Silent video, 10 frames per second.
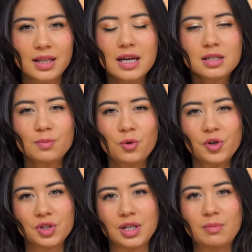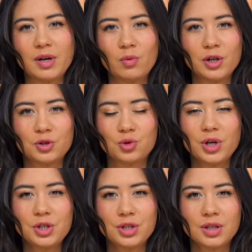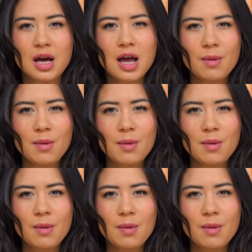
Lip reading: they supported same-day registration,